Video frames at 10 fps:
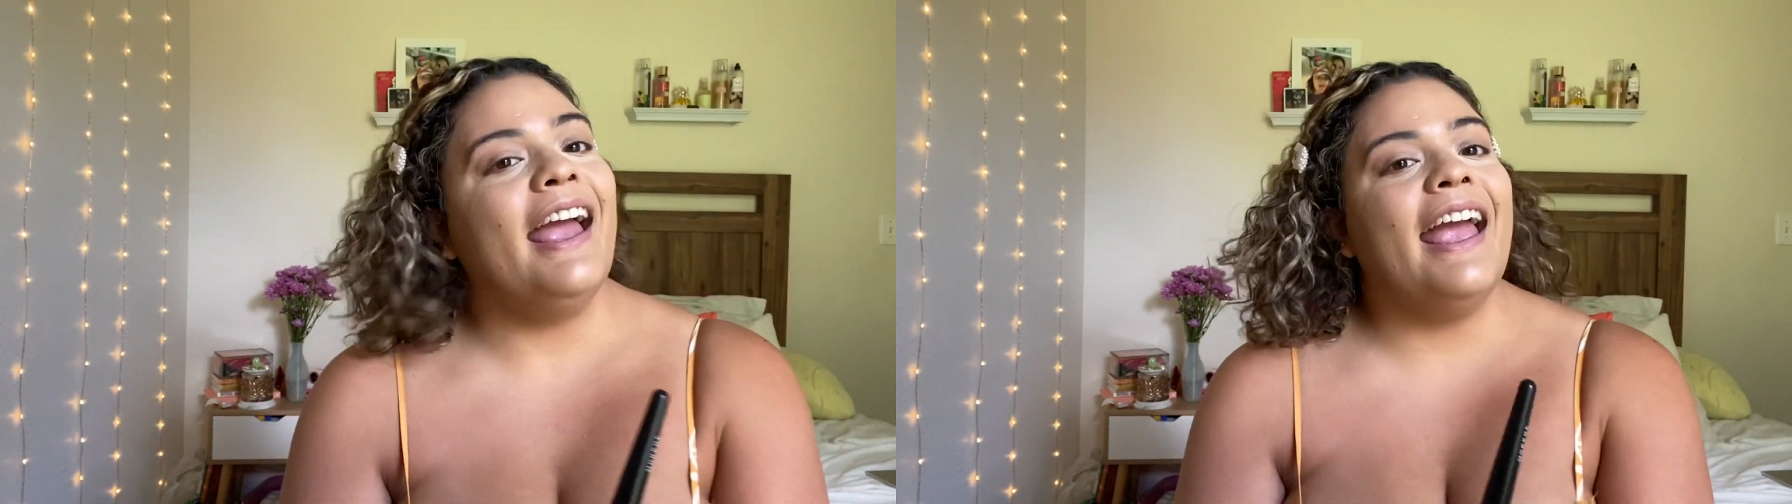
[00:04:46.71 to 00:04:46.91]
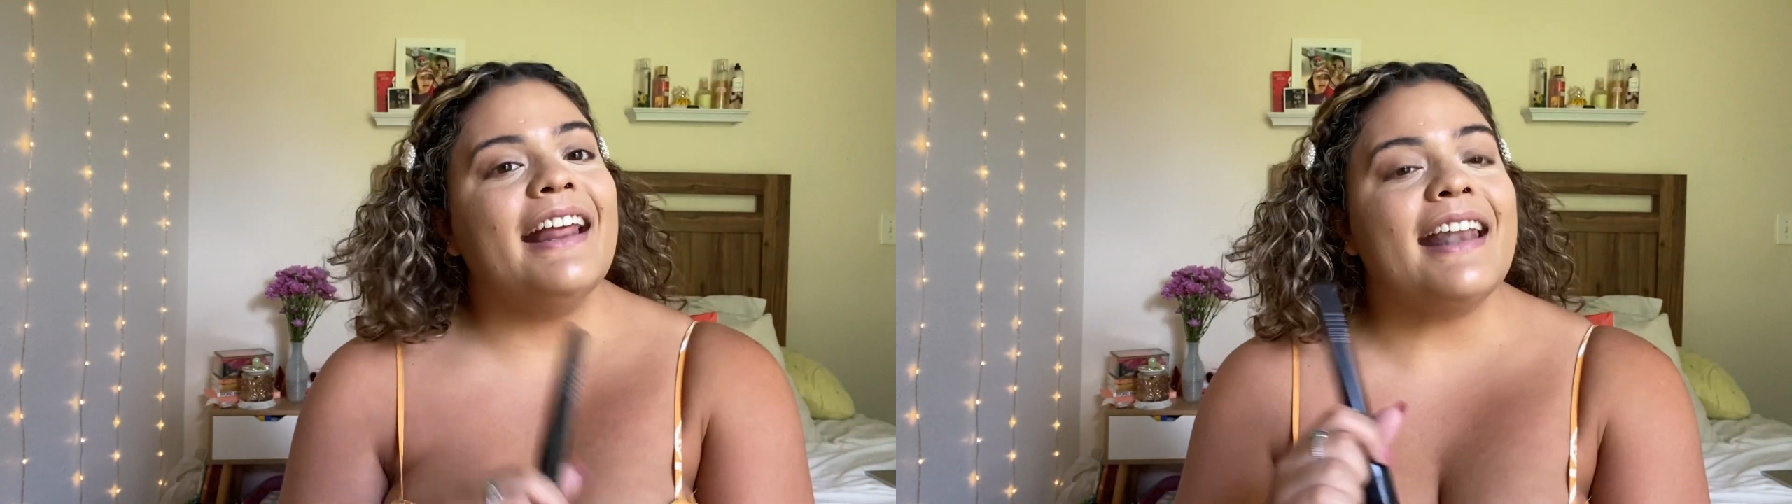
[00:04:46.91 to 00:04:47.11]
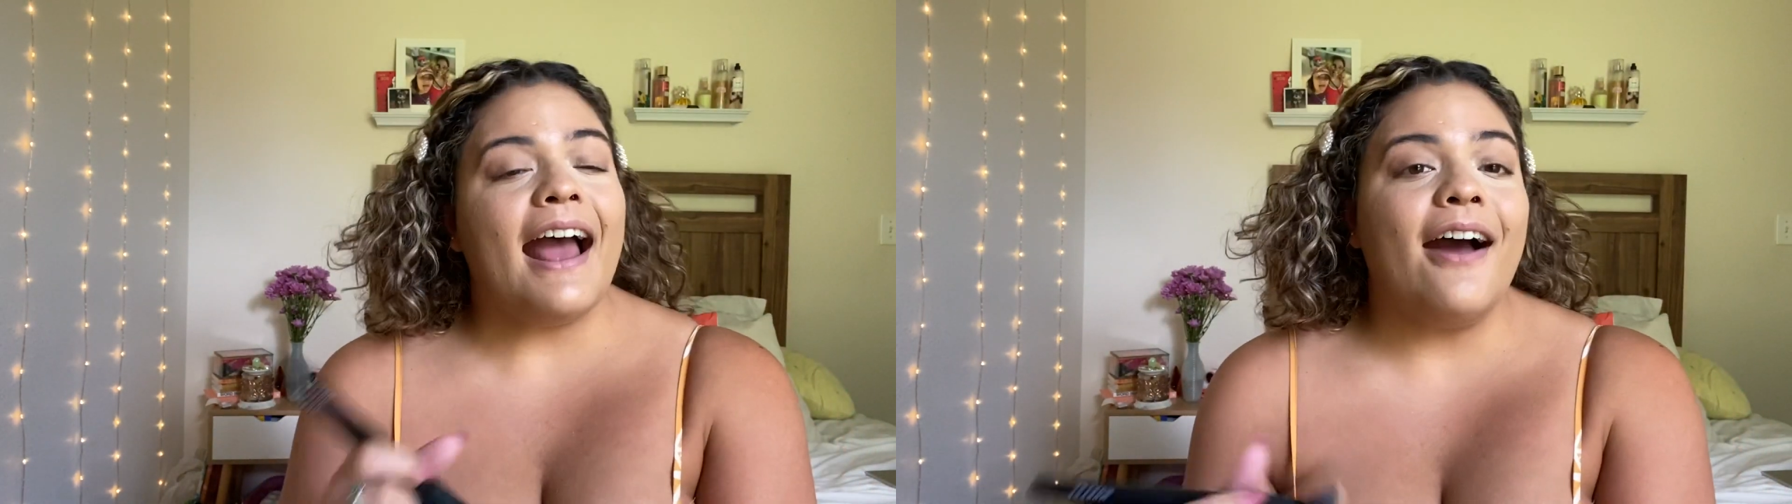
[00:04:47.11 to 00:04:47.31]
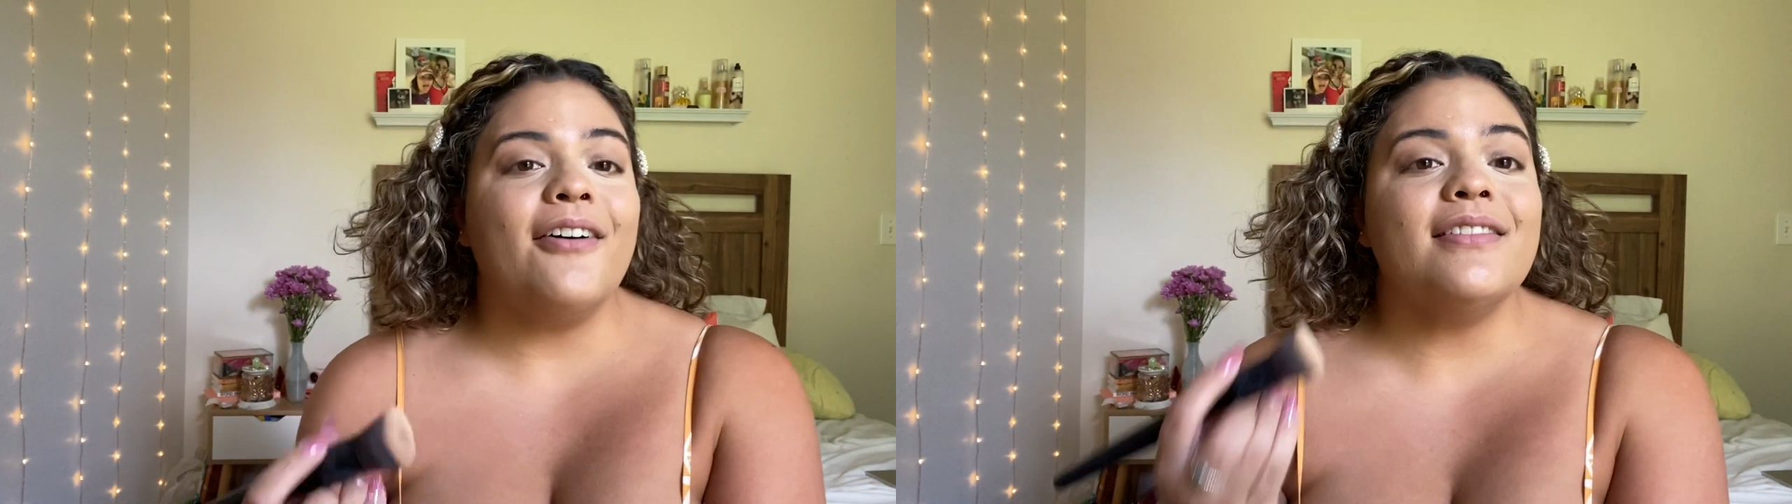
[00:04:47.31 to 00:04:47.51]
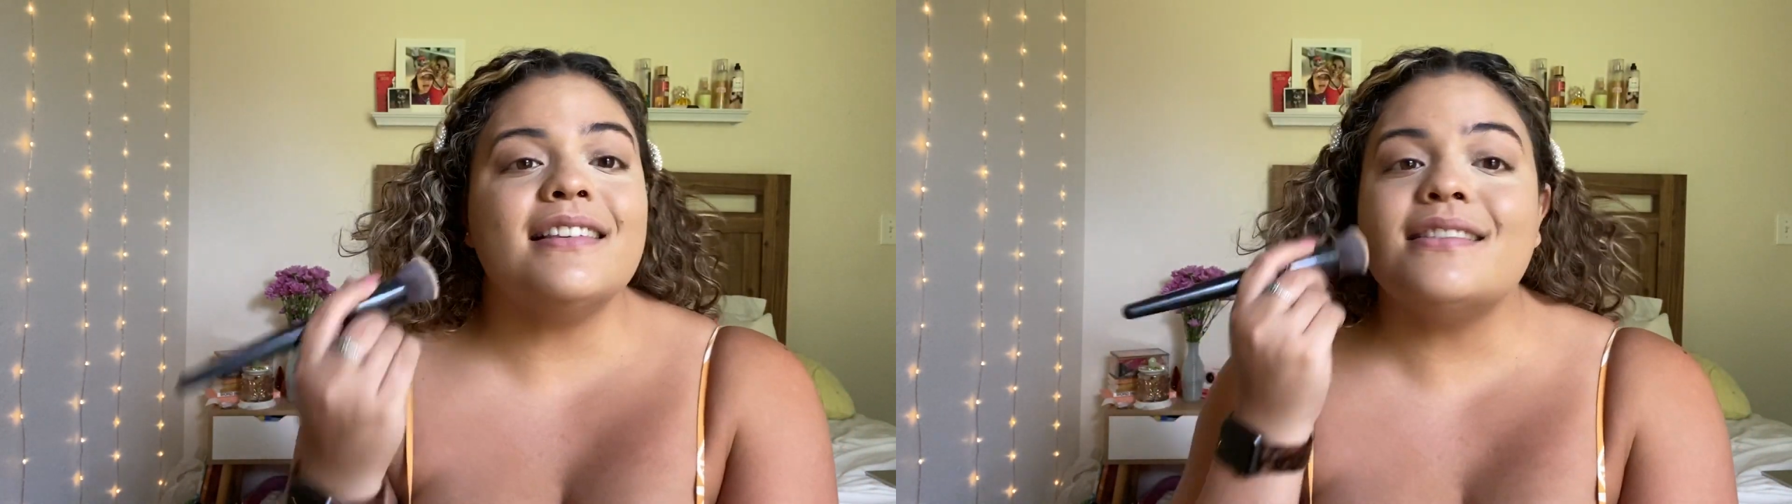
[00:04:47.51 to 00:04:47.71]
and
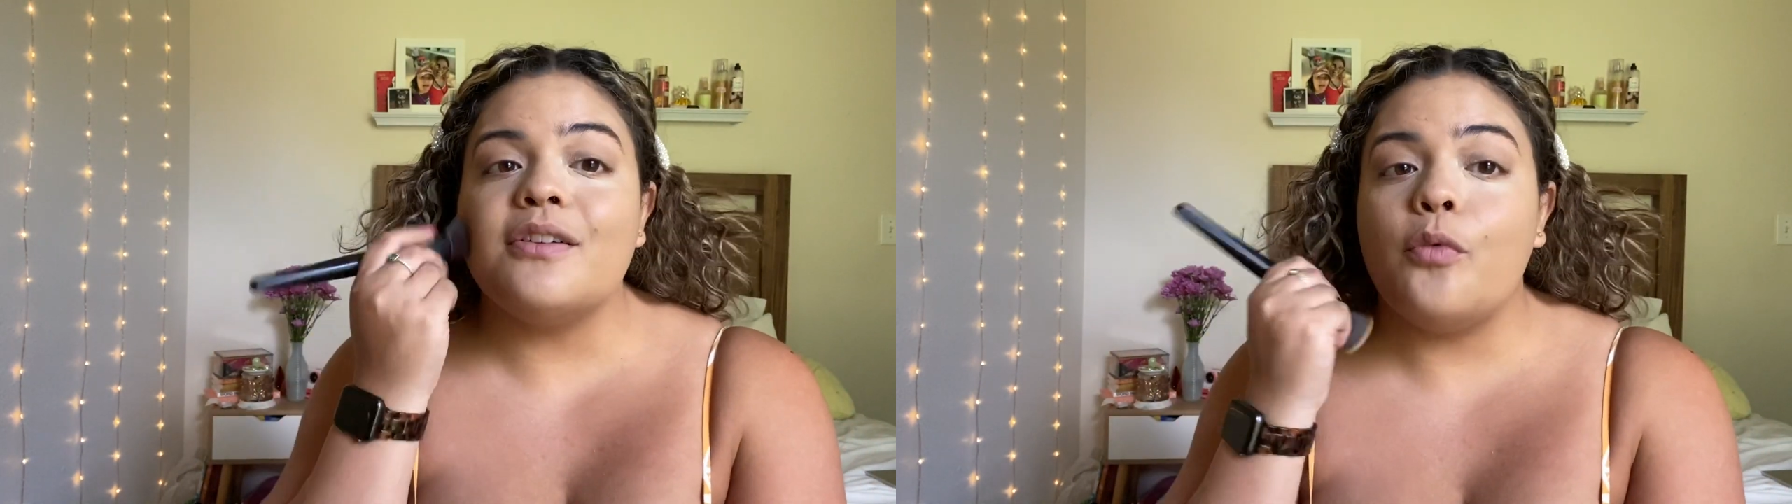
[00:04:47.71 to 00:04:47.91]
now this is a